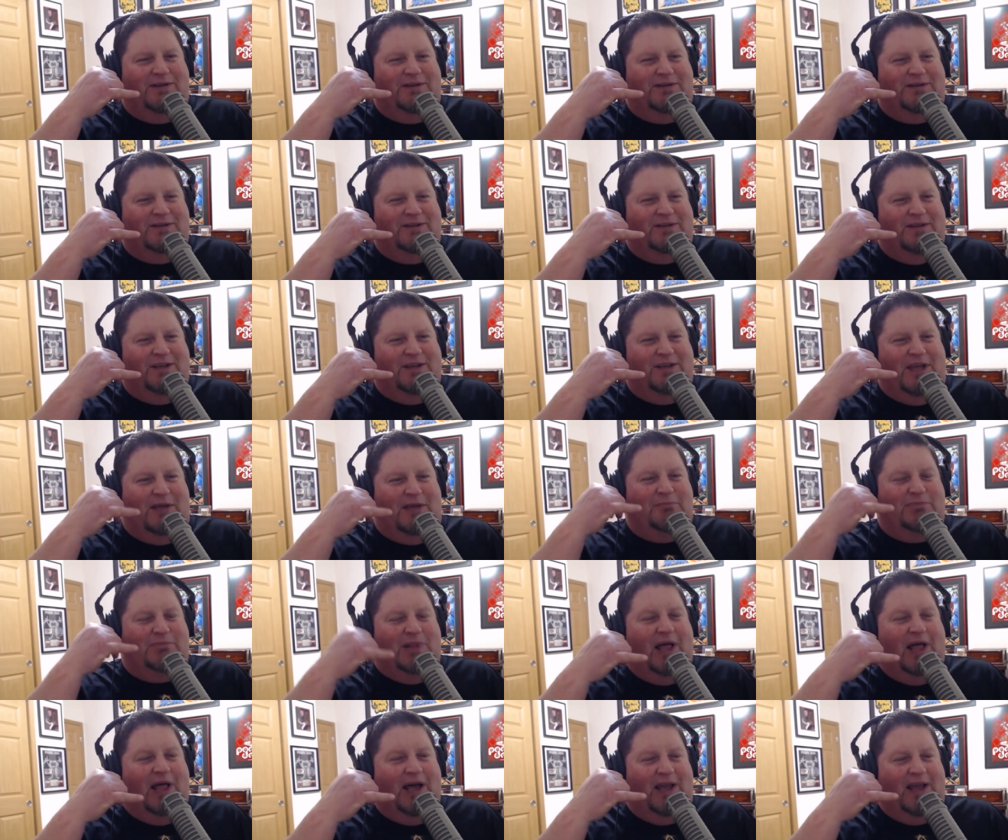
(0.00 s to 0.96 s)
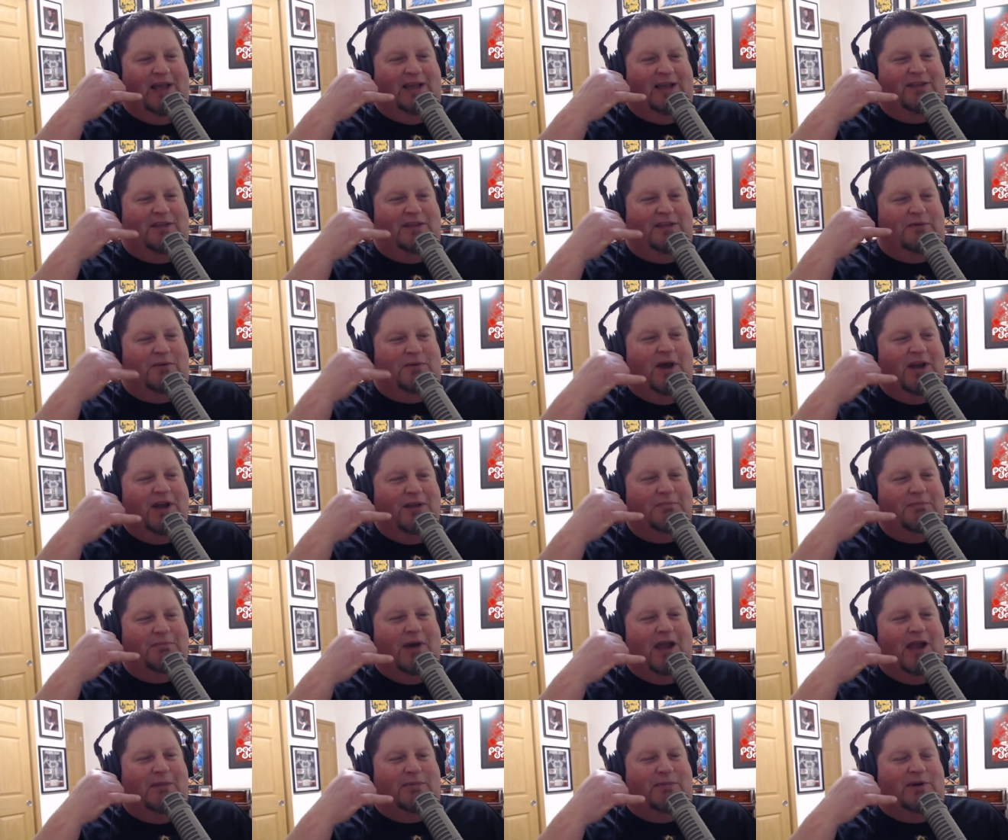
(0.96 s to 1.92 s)
Implying that Roddy
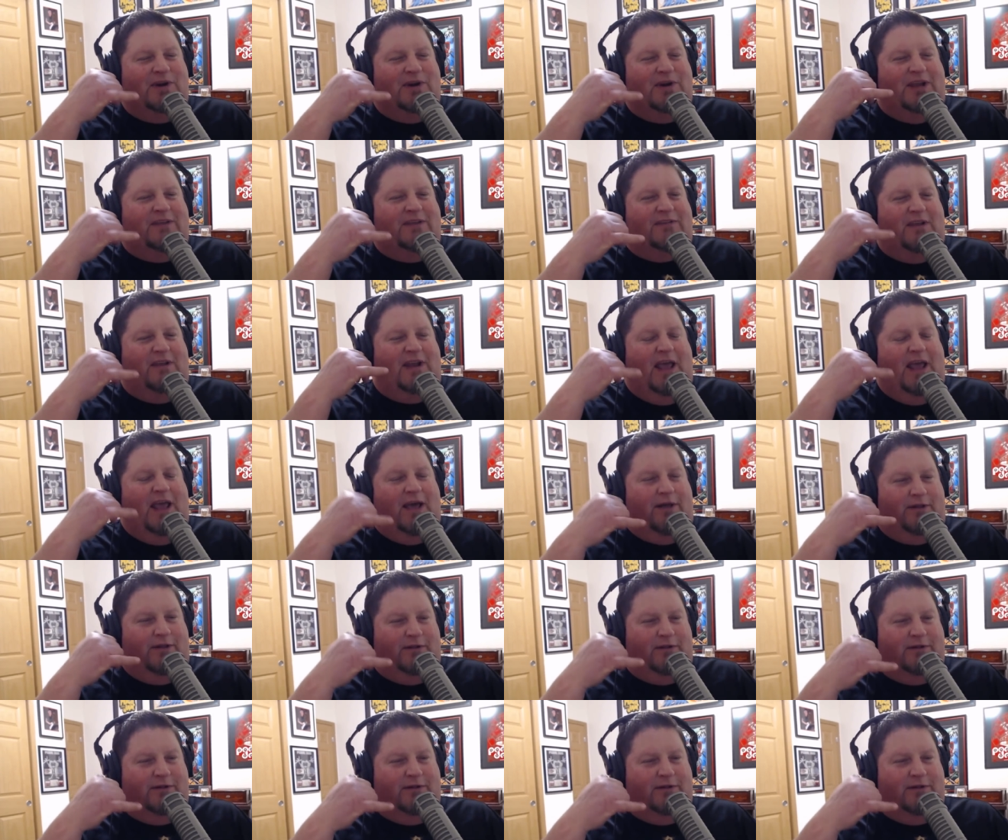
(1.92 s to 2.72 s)
Piper is in hell.